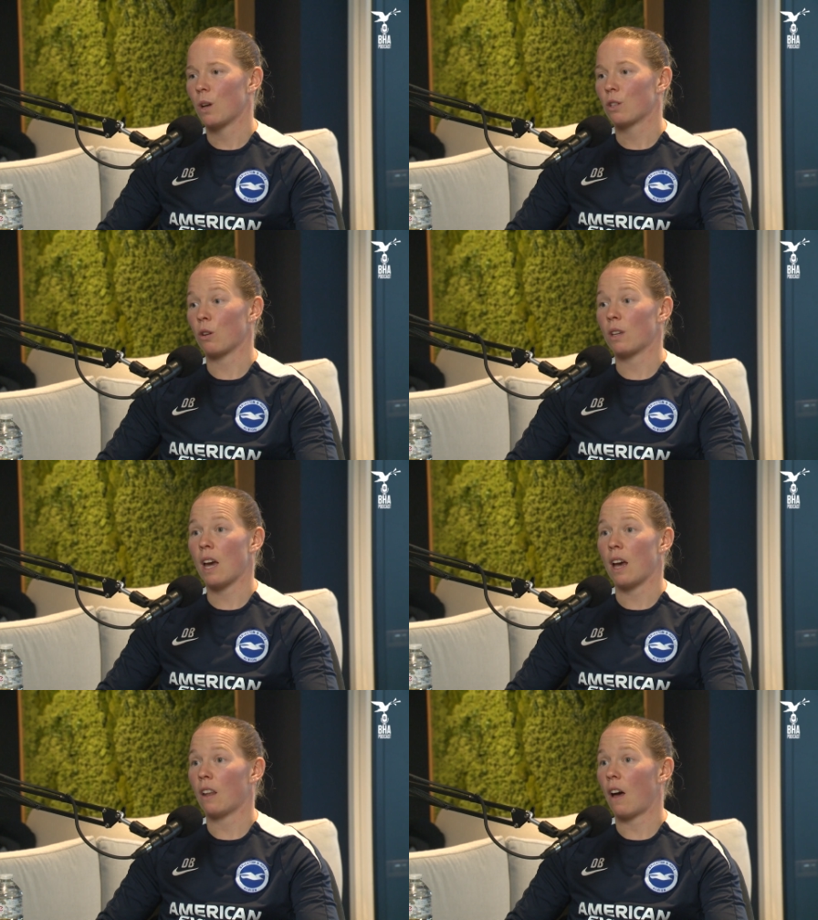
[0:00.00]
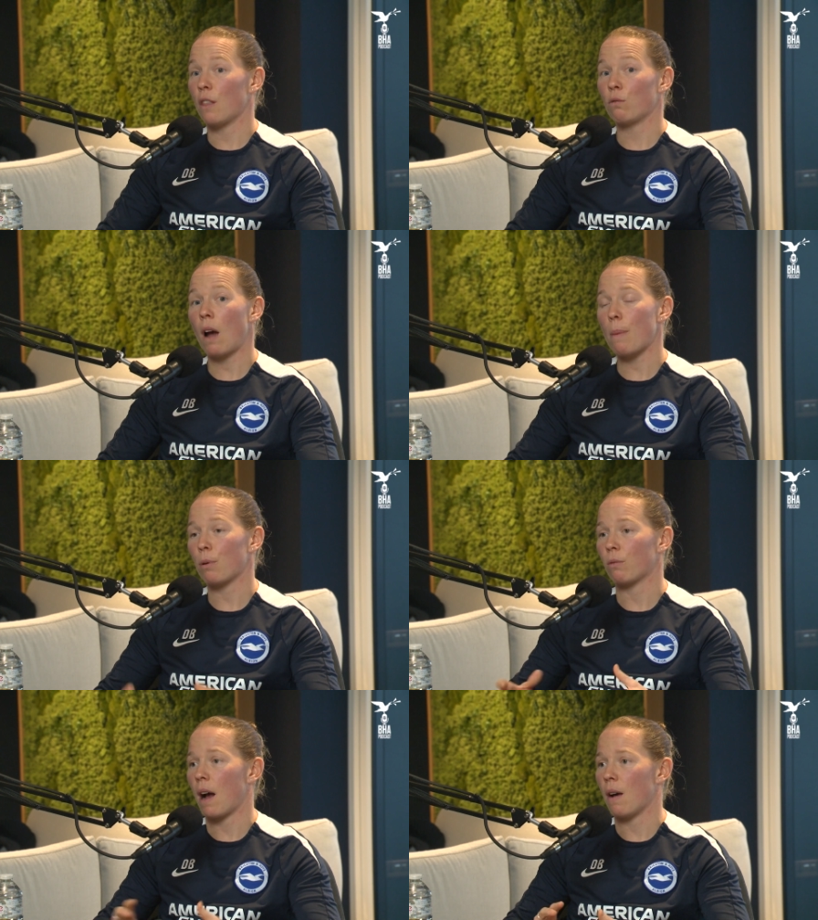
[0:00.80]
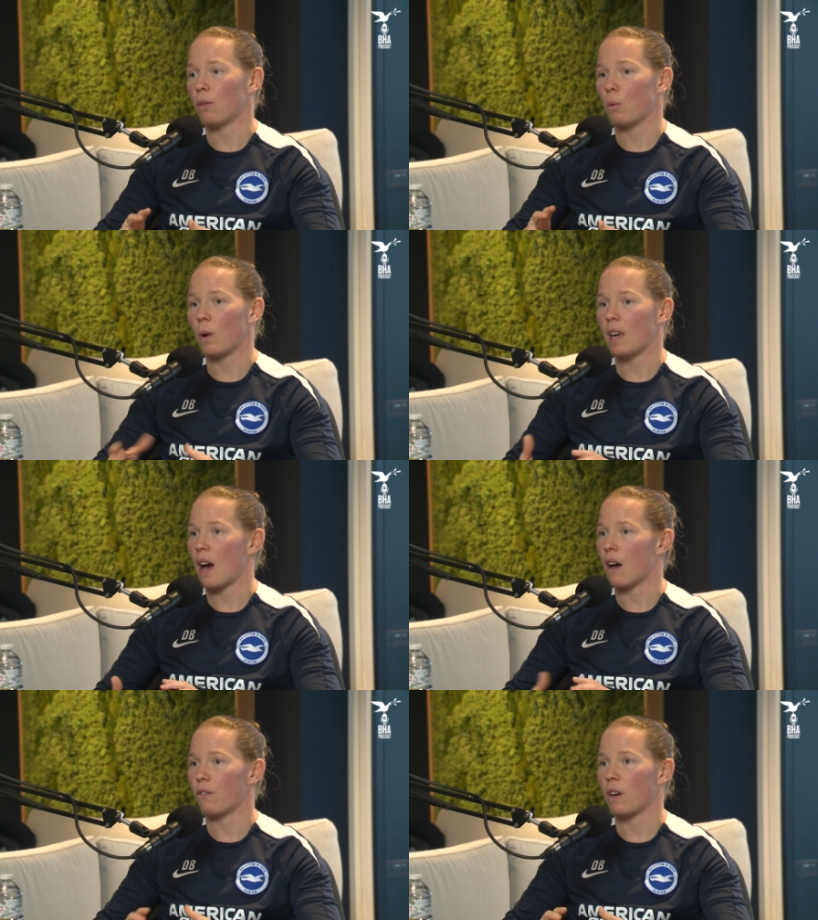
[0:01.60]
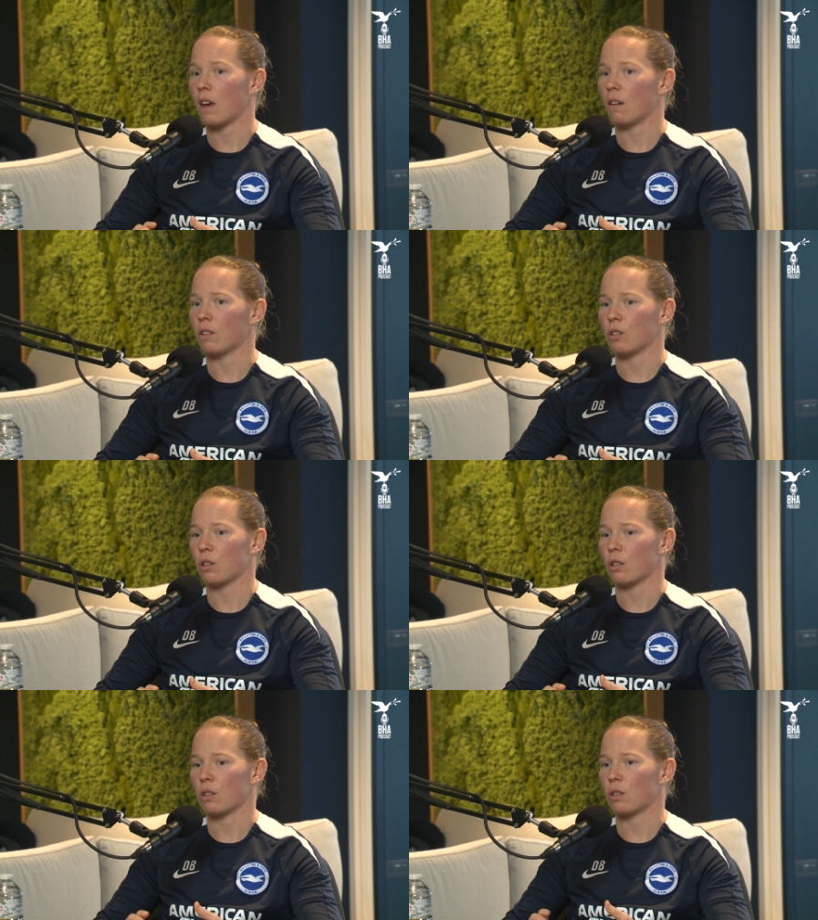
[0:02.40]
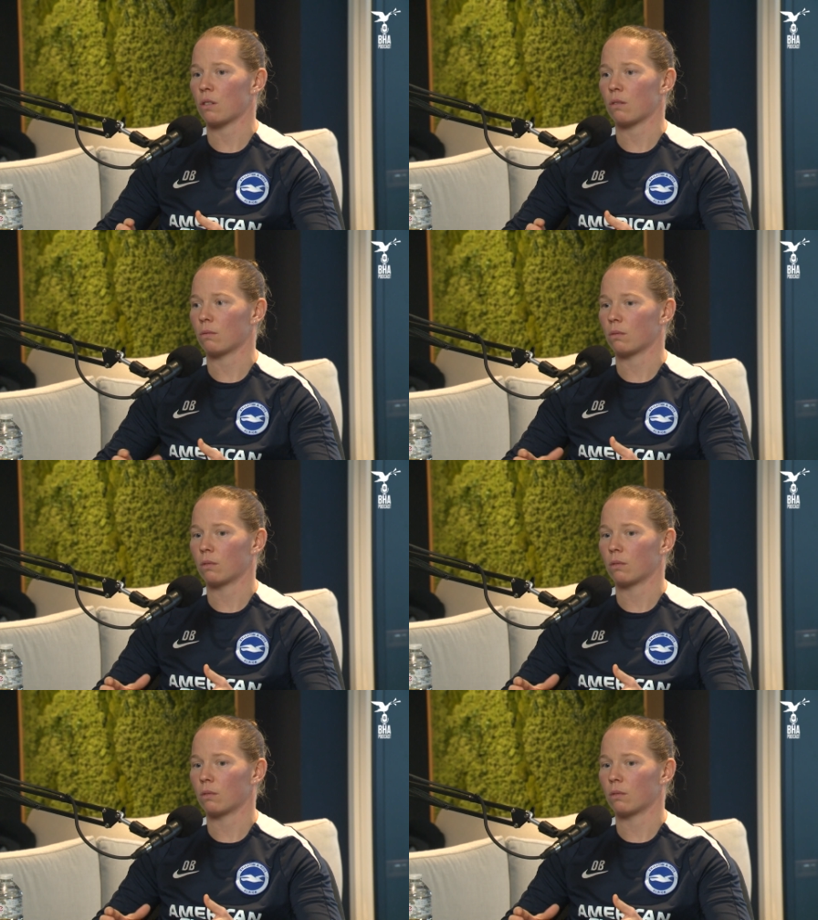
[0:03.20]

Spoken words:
So yeah, like the wraparound that we have here is just